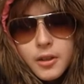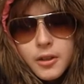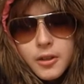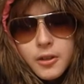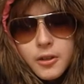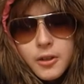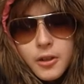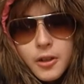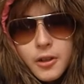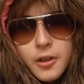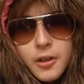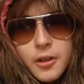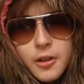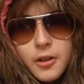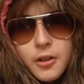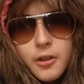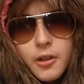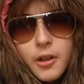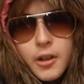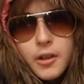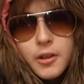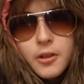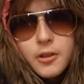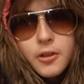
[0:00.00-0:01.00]
New Yoda
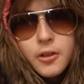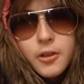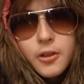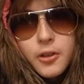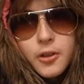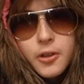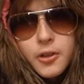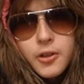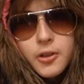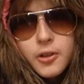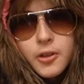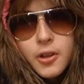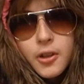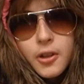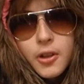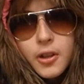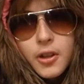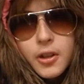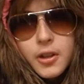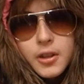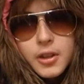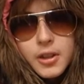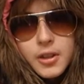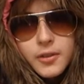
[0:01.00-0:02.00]
Chronicles
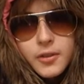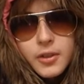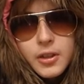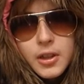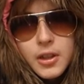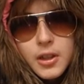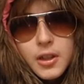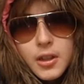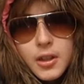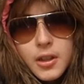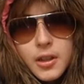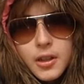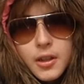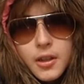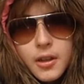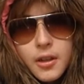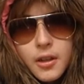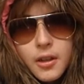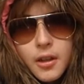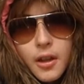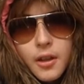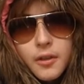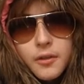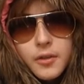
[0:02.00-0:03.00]
DVD
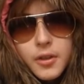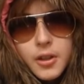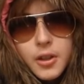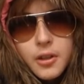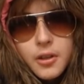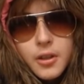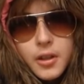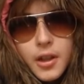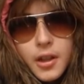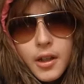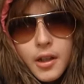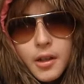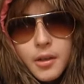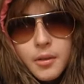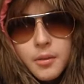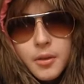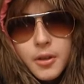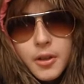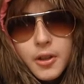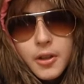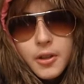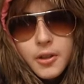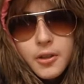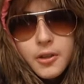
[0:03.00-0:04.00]
video that I
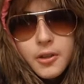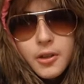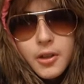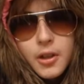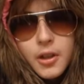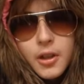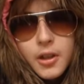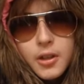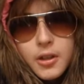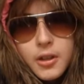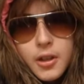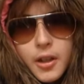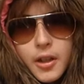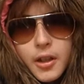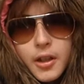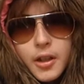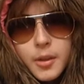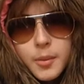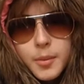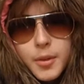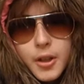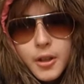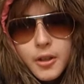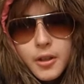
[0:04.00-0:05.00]
was talking
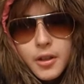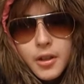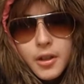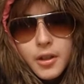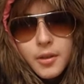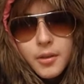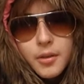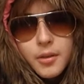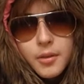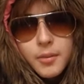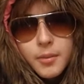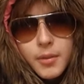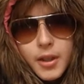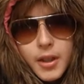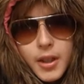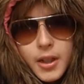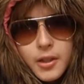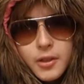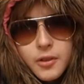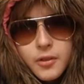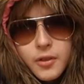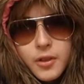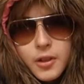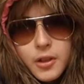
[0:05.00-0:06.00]
about in my
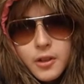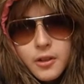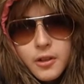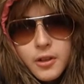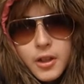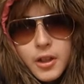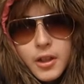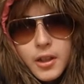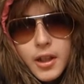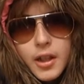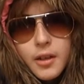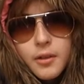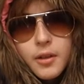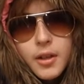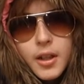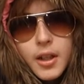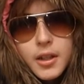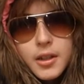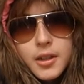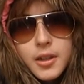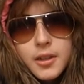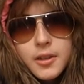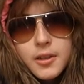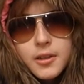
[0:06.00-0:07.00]
last video, and in that one I
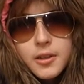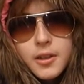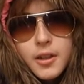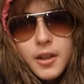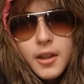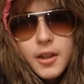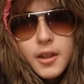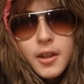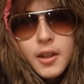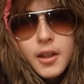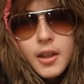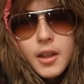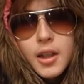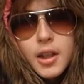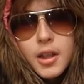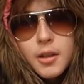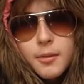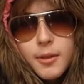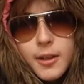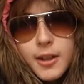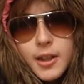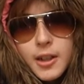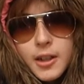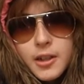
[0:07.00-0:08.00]
did say in
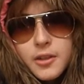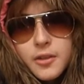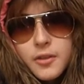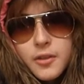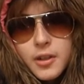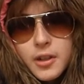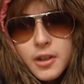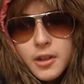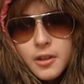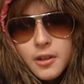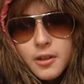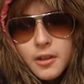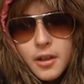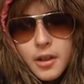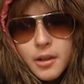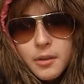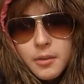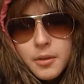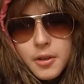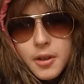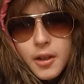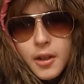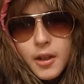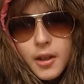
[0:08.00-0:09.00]
my next video I
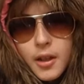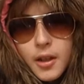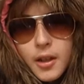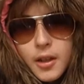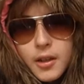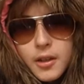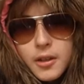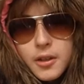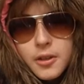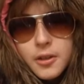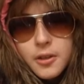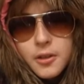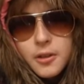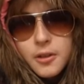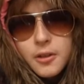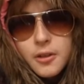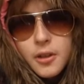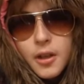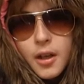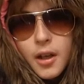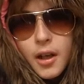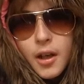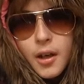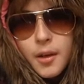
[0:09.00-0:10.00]
would
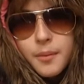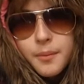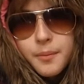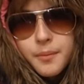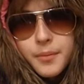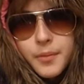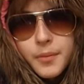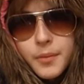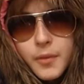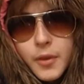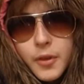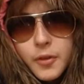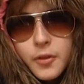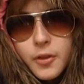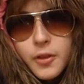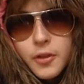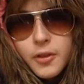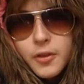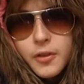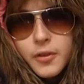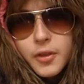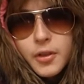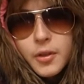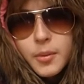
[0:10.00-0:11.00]
do um, my full
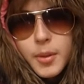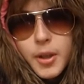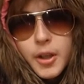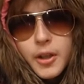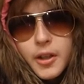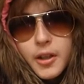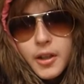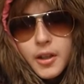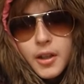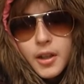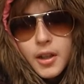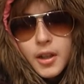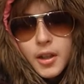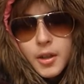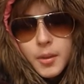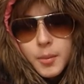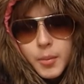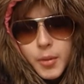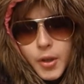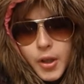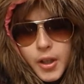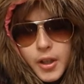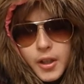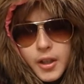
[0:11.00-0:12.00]
review about it,
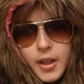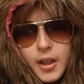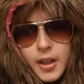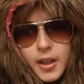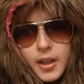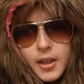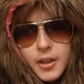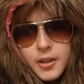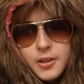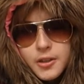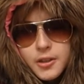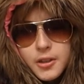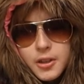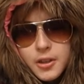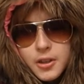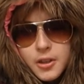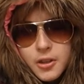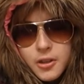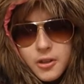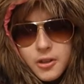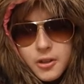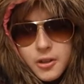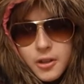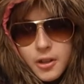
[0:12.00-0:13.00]
but I guess it
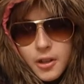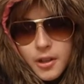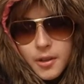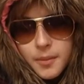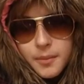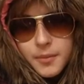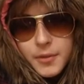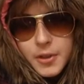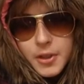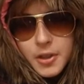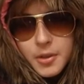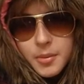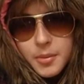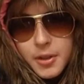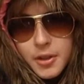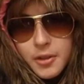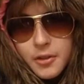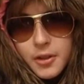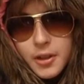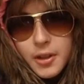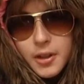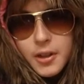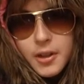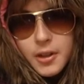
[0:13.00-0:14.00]
just um, took me a
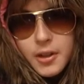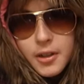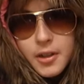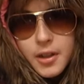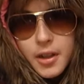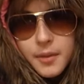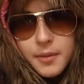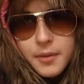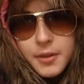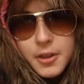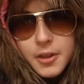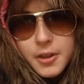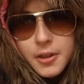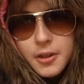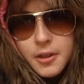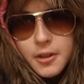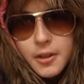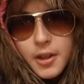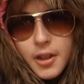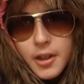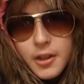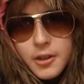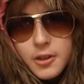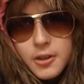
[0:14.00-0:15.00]
really long time to do
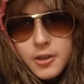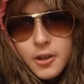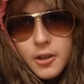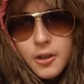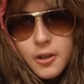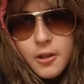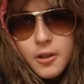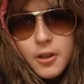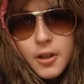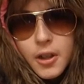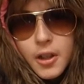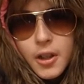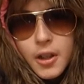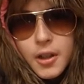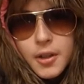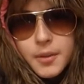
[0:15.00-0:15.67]
that, so